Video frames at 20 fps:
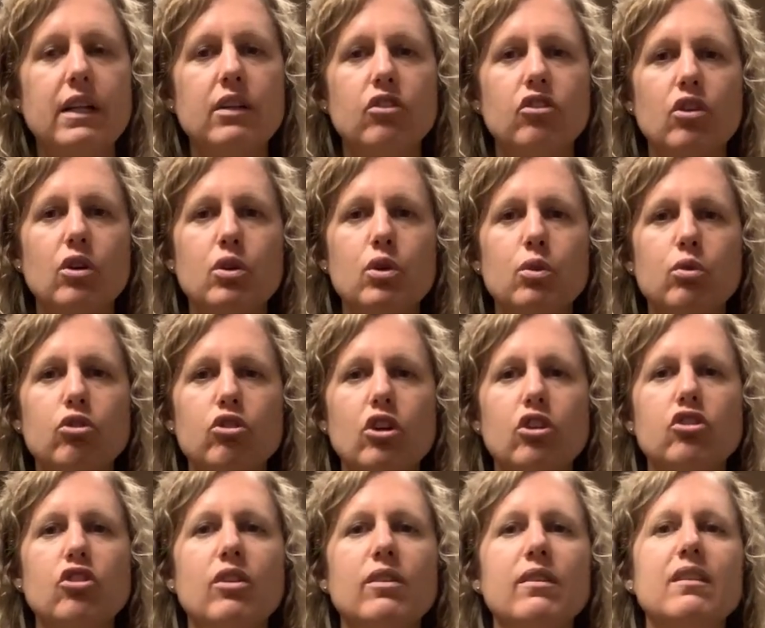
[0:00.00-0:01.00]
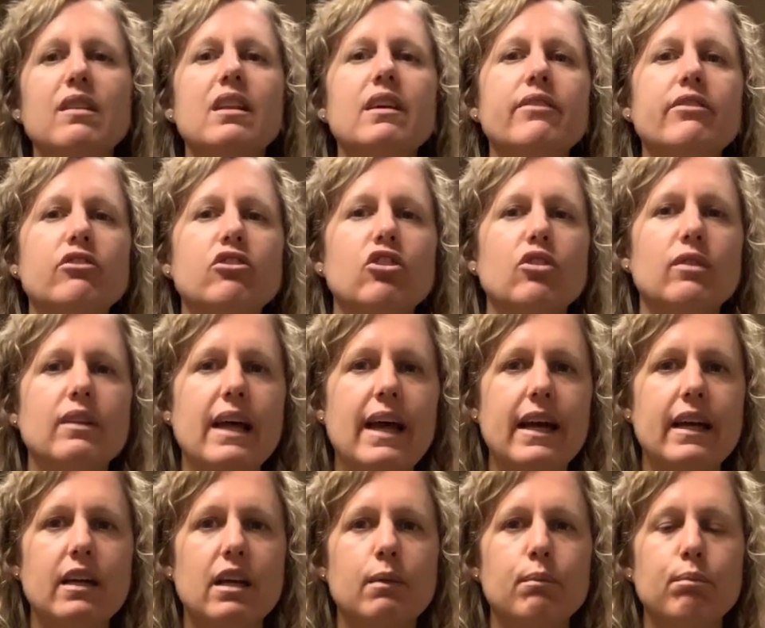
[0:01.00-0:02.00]
And so you start to lift your
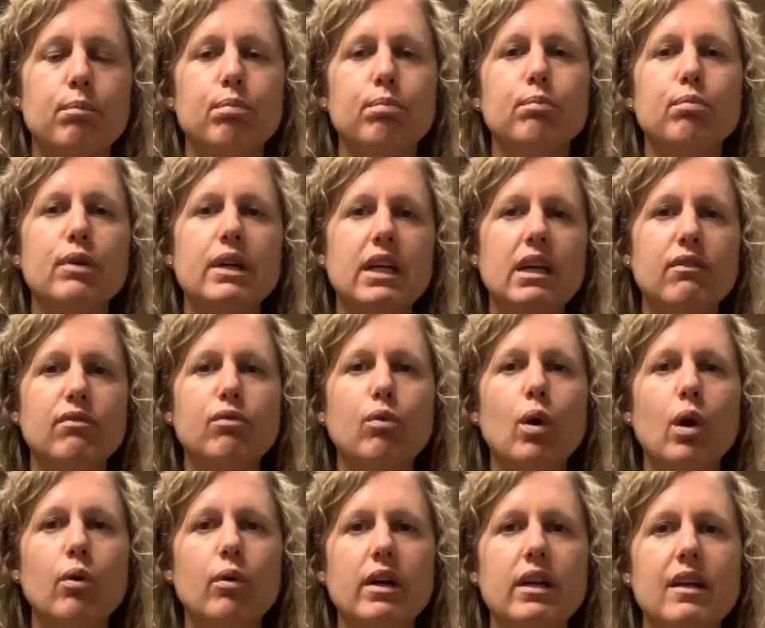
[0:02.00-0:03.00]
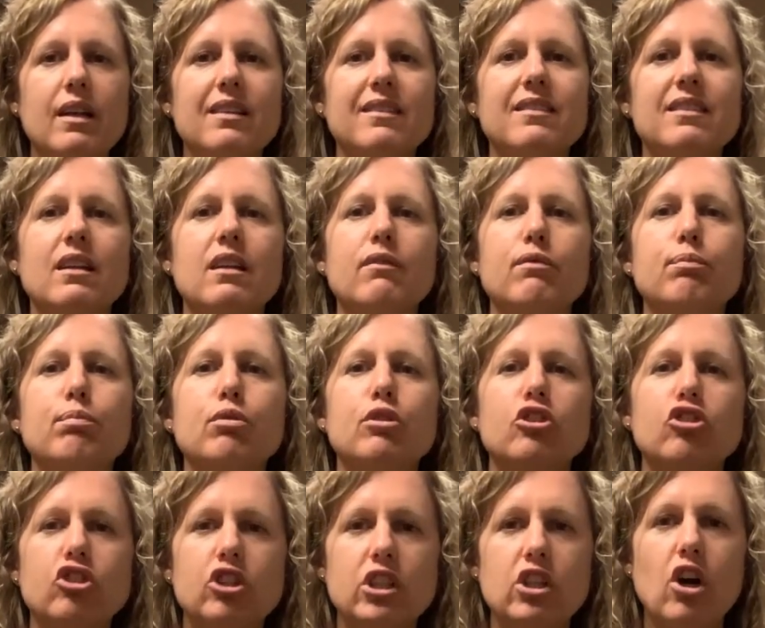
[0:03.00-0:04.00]
leg and bring it forward instead of
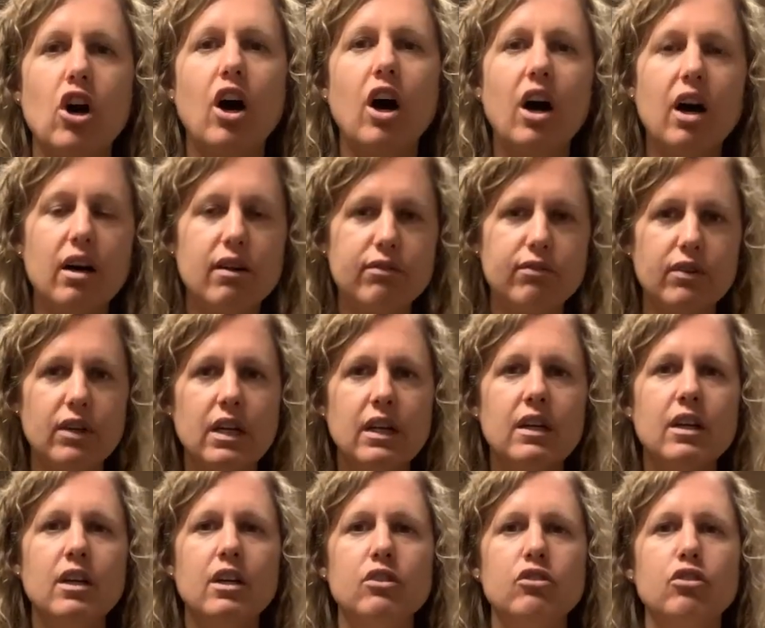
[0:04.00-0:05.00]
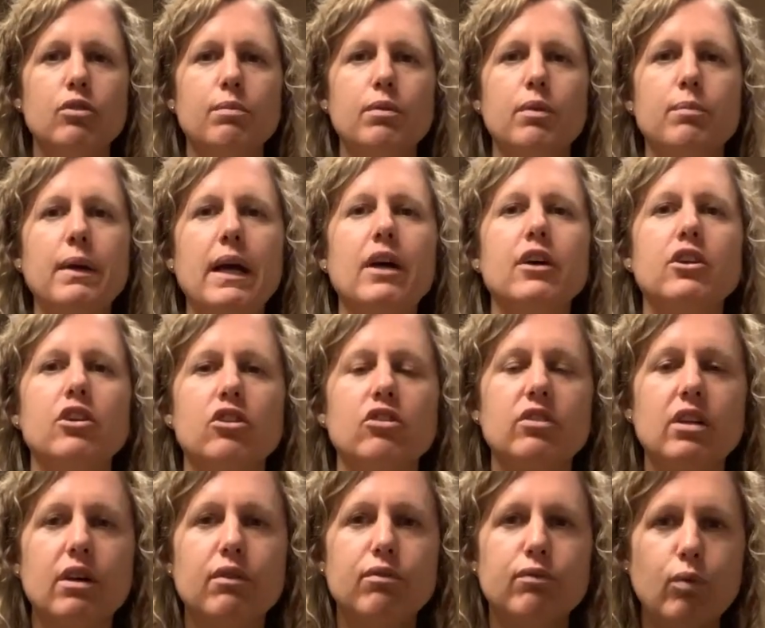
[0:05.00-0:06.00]
pushing off to propel
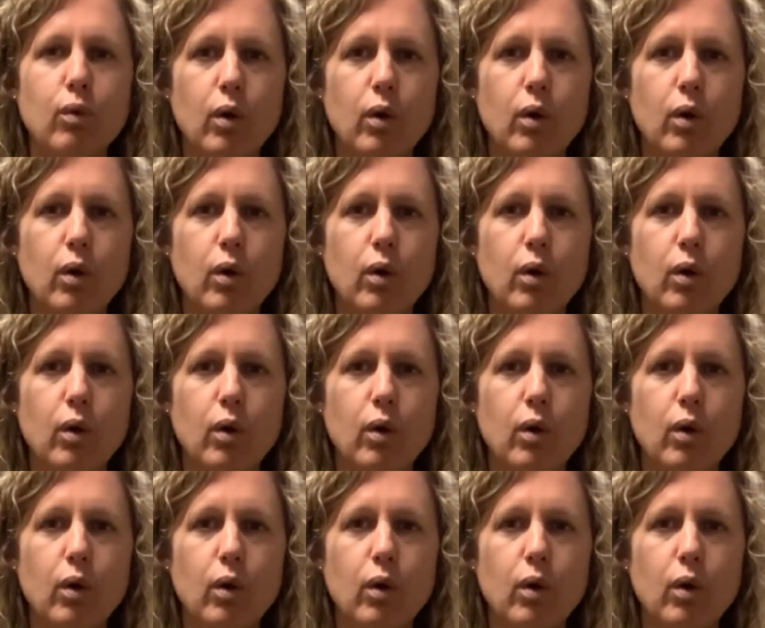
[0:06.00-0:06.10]
yourself